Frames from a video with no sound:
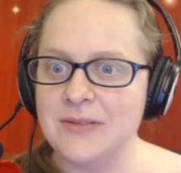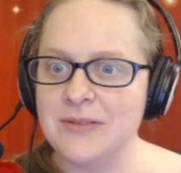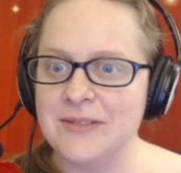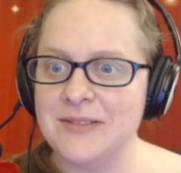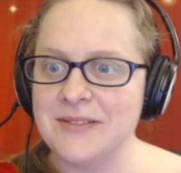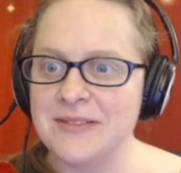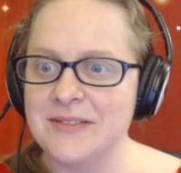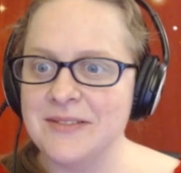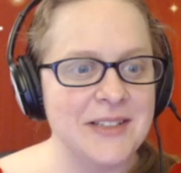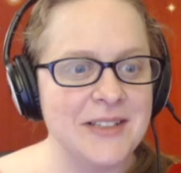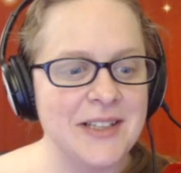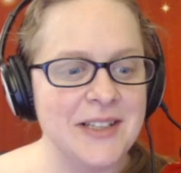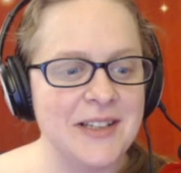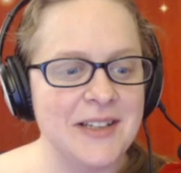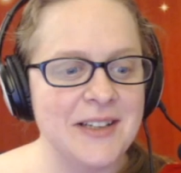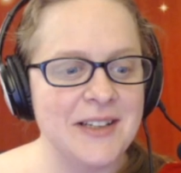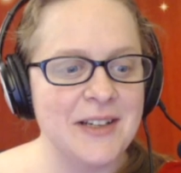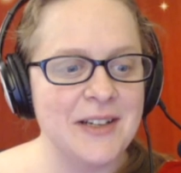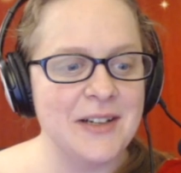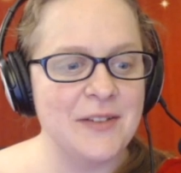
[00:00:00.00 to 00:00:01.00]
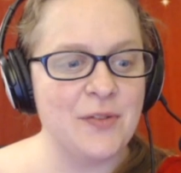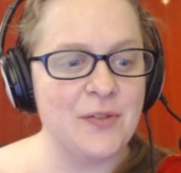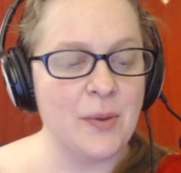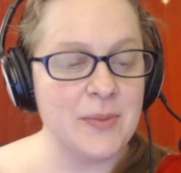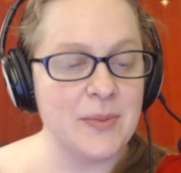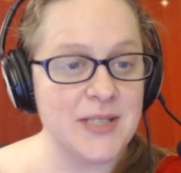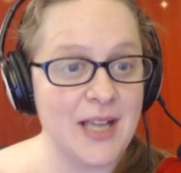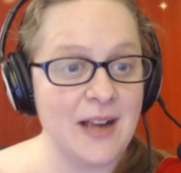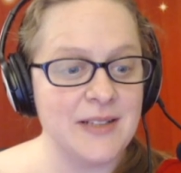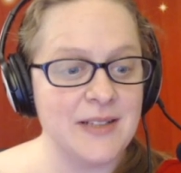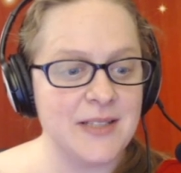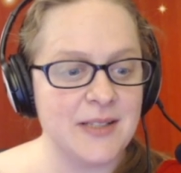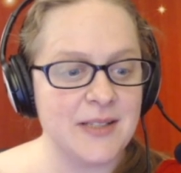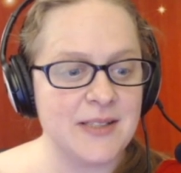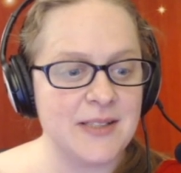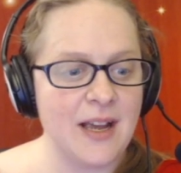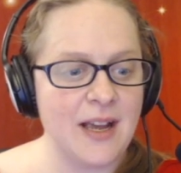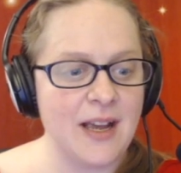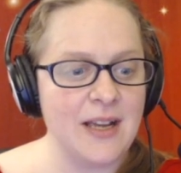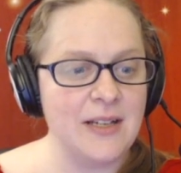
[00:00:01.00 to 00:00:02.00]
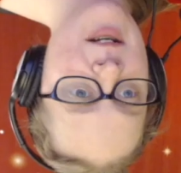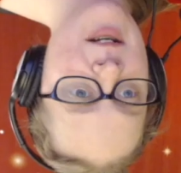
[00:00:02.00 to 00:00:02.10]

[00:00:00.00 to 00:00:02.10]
Wow. From